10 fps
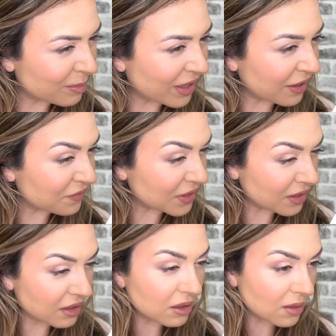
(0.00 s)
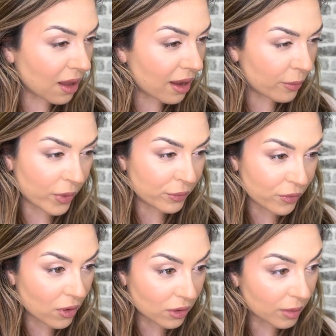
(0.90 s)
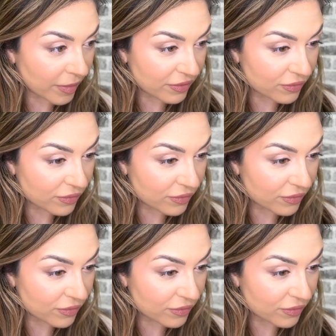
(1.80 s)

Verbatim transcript: but I feel like a lot went wrong on my